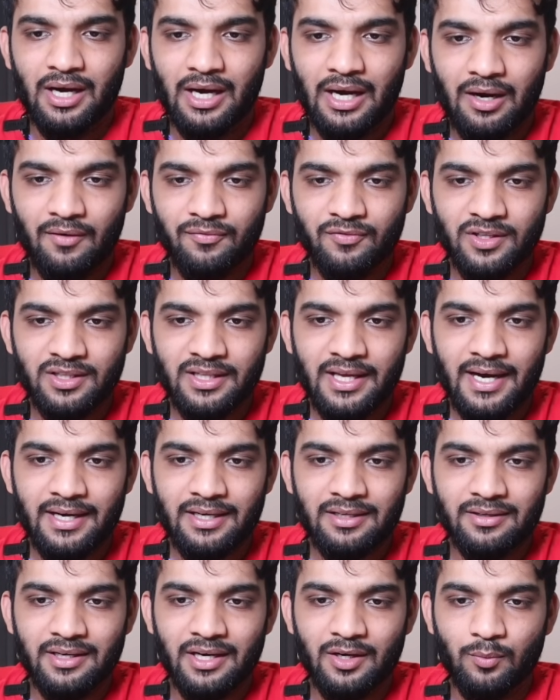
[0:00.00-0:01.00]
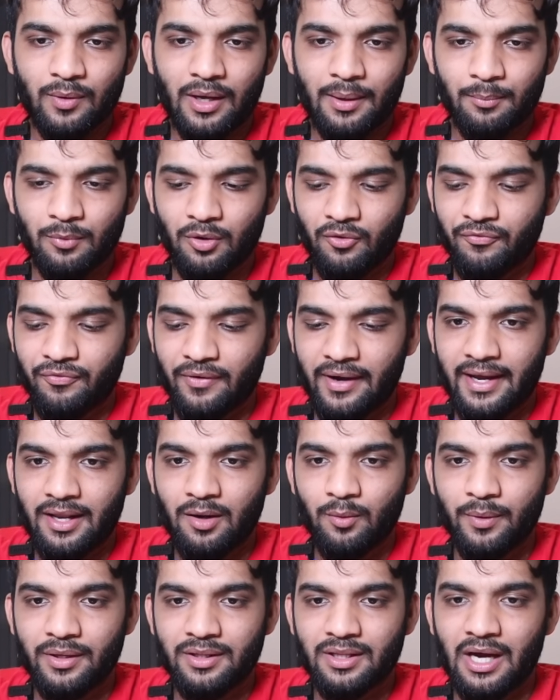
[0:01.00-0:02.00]
After that, create one more
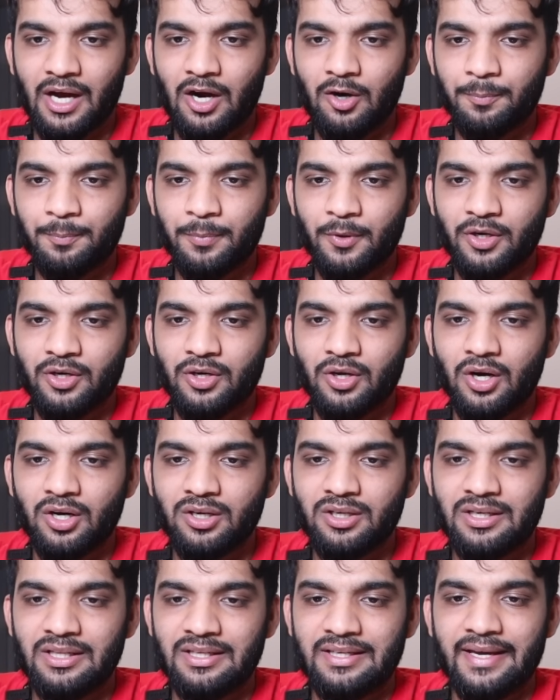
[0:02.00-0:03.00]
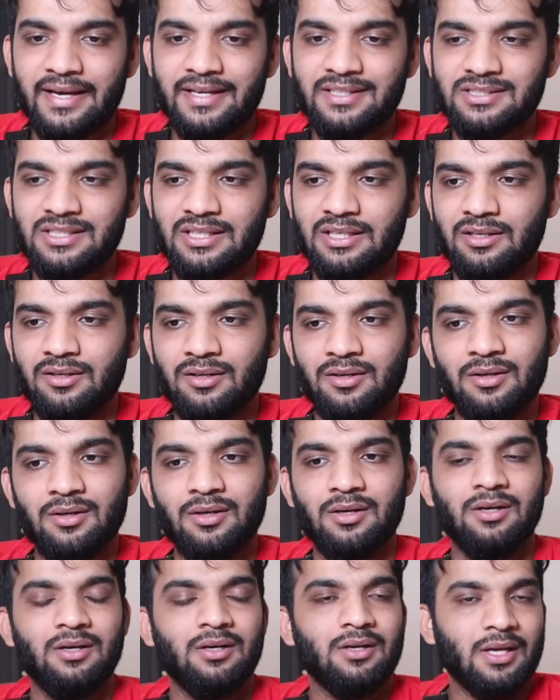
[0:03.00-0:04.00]
file with output.txt.
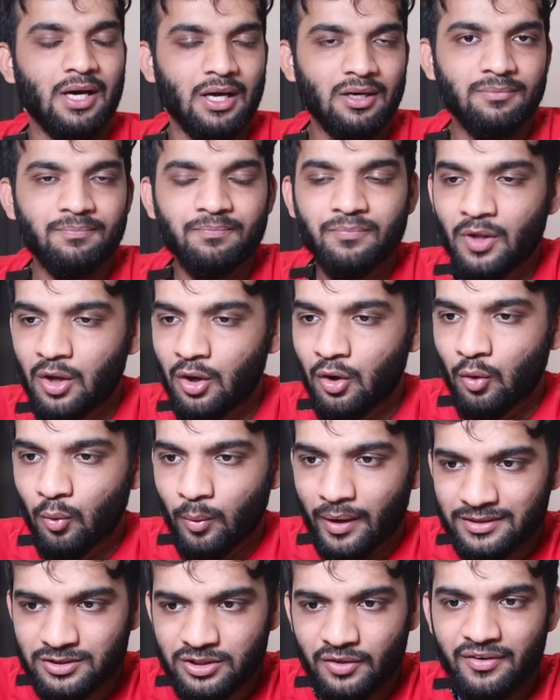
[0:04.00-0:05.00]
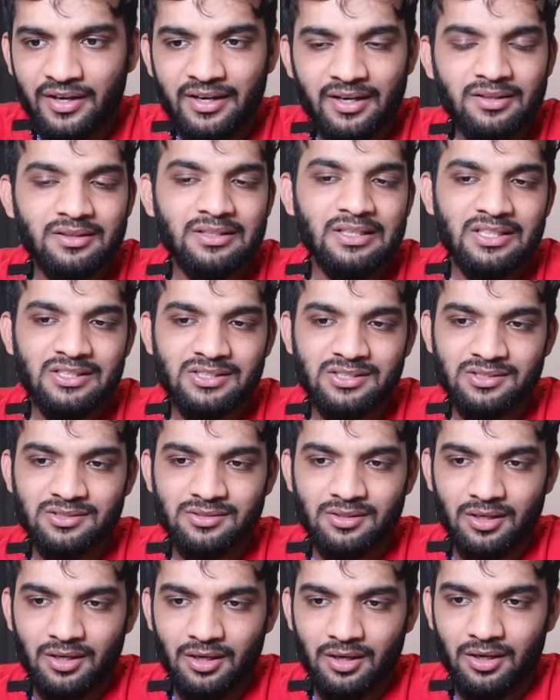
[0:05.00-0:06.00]
Done. Once you created
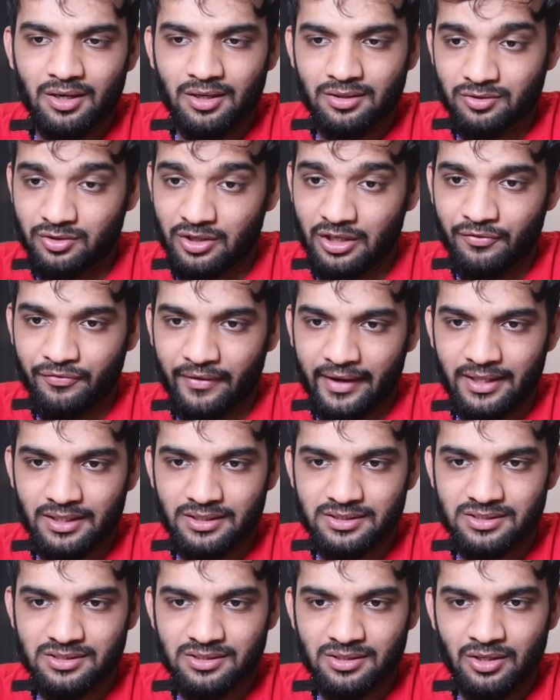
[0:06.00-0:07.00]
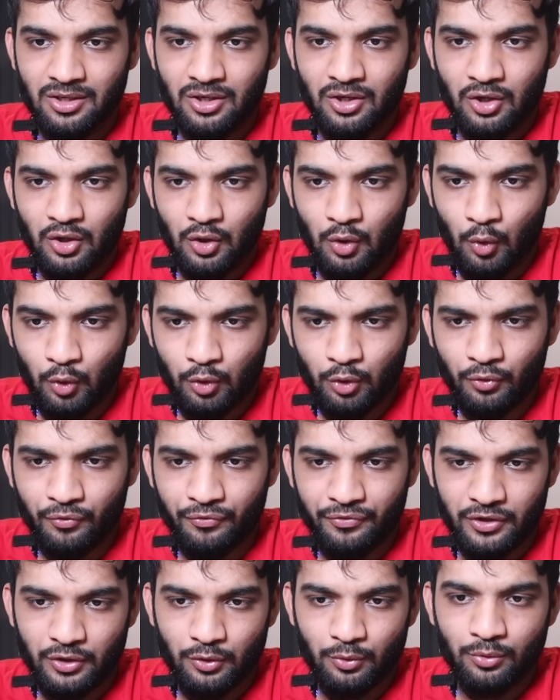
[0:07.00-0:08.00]
these three files, go
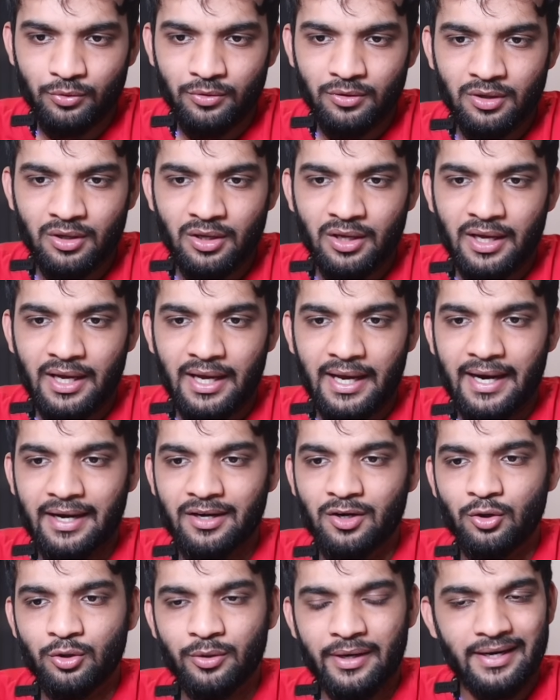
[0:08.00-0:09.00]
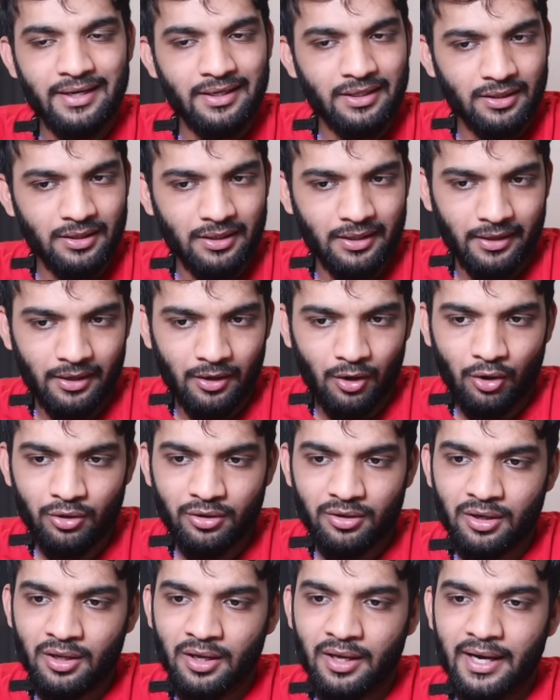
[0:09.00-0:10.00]
to view and go to editor
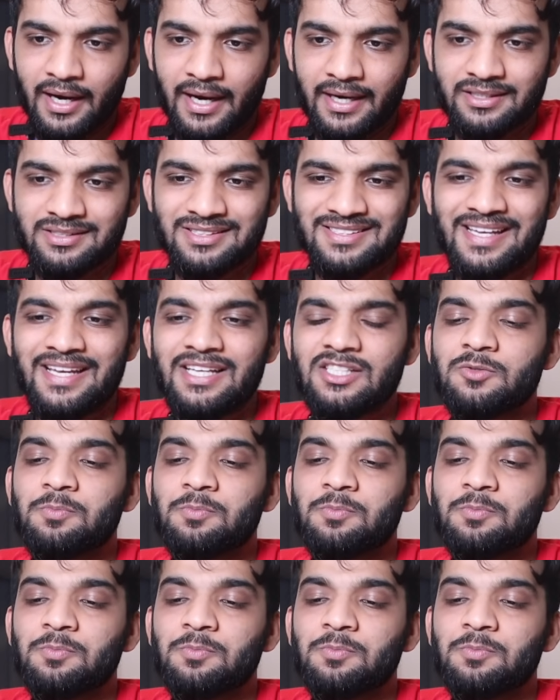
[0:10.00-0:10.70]
layout and say